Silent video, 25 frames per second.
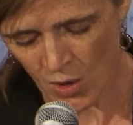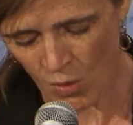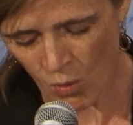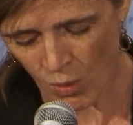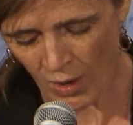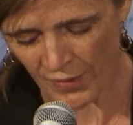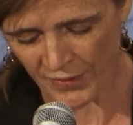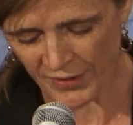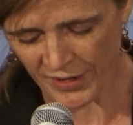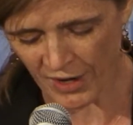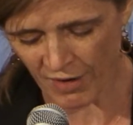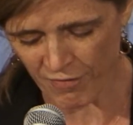
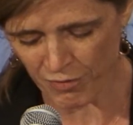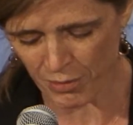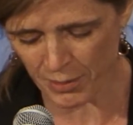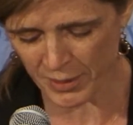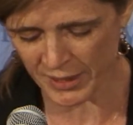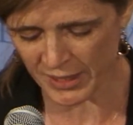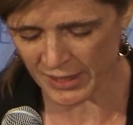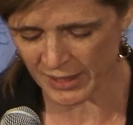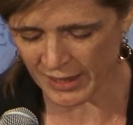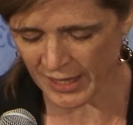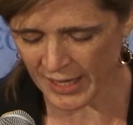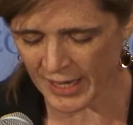While the
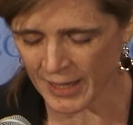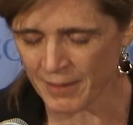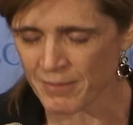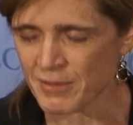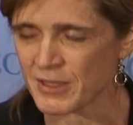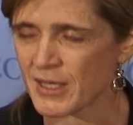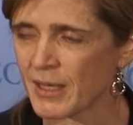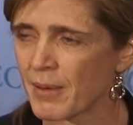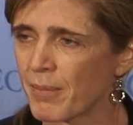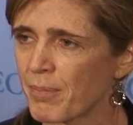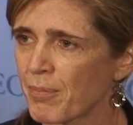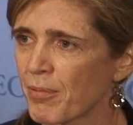government claims
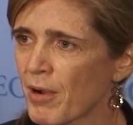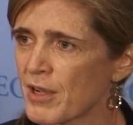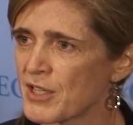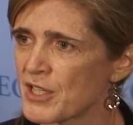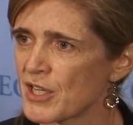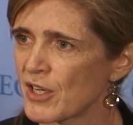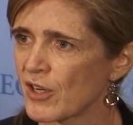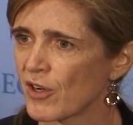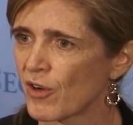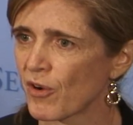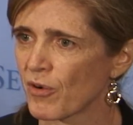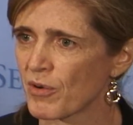that
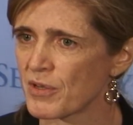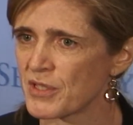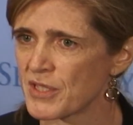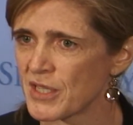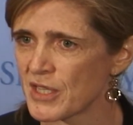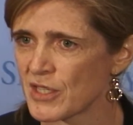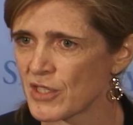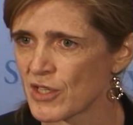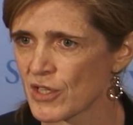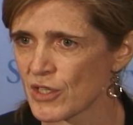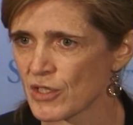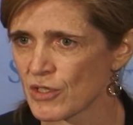President
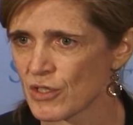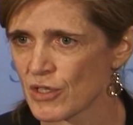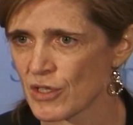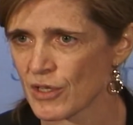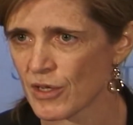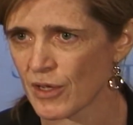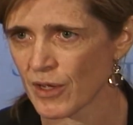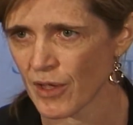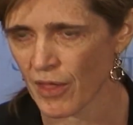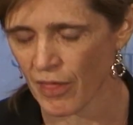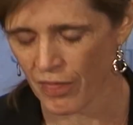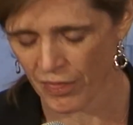Nkurunziza's
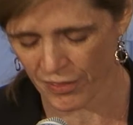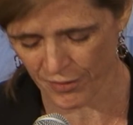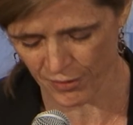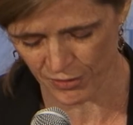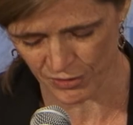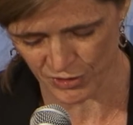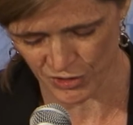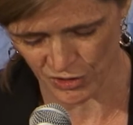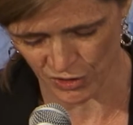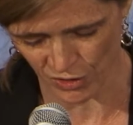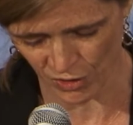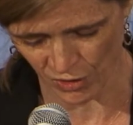
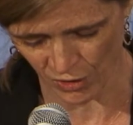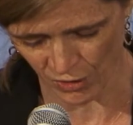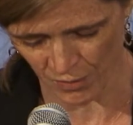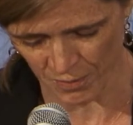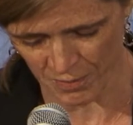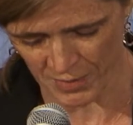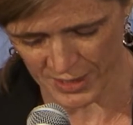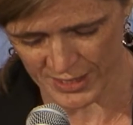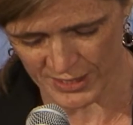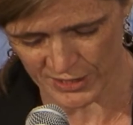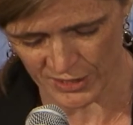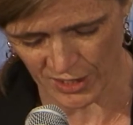third
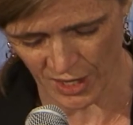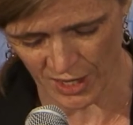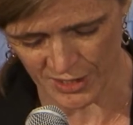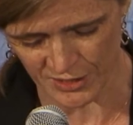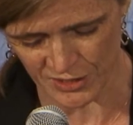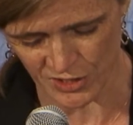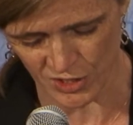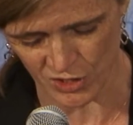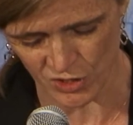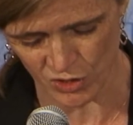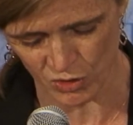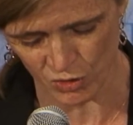term is
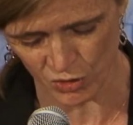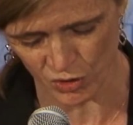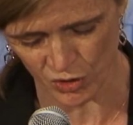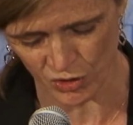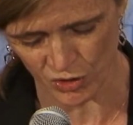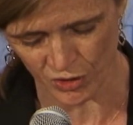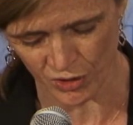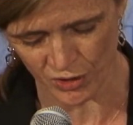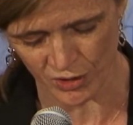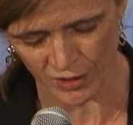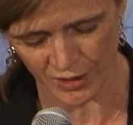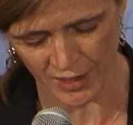
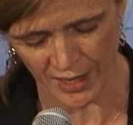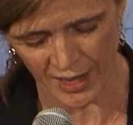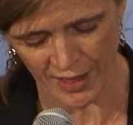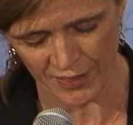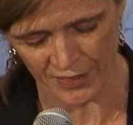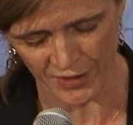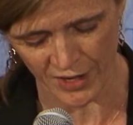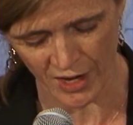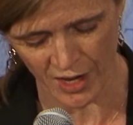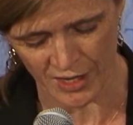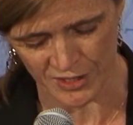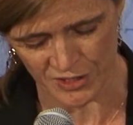constitutional
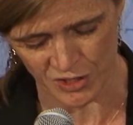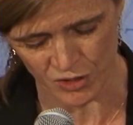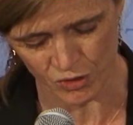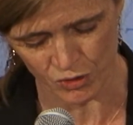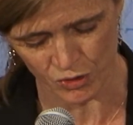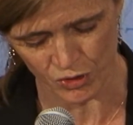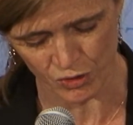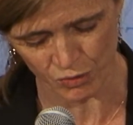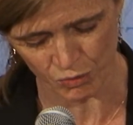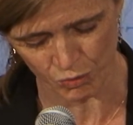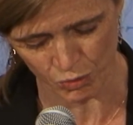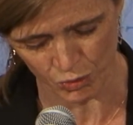and the
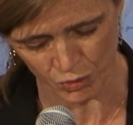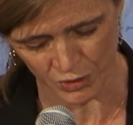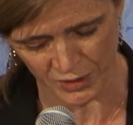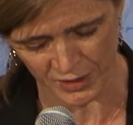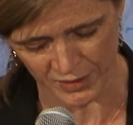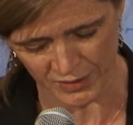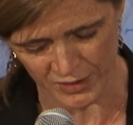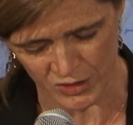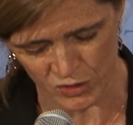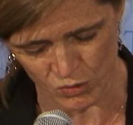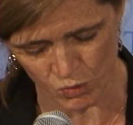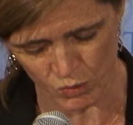constitutional
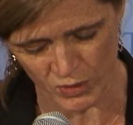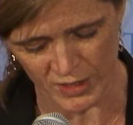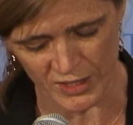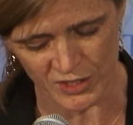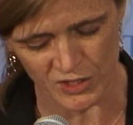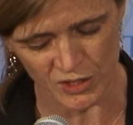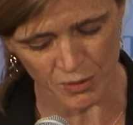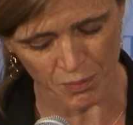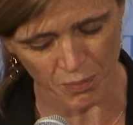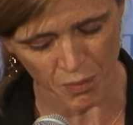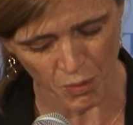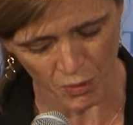ruling this week
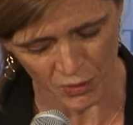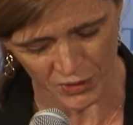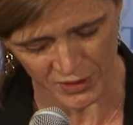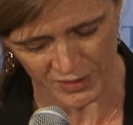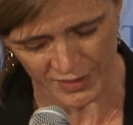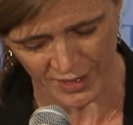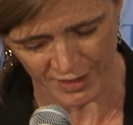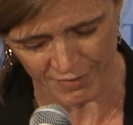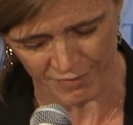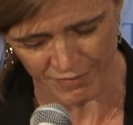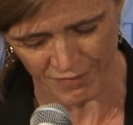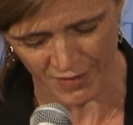supported
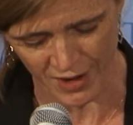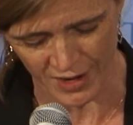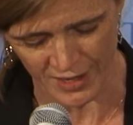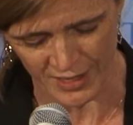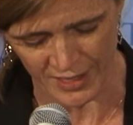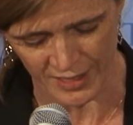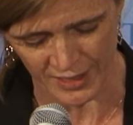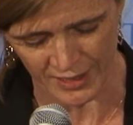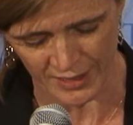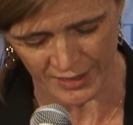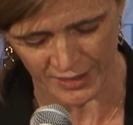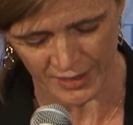that
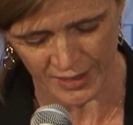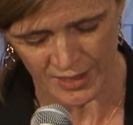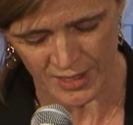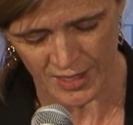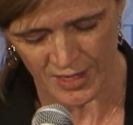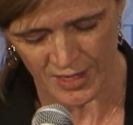finding,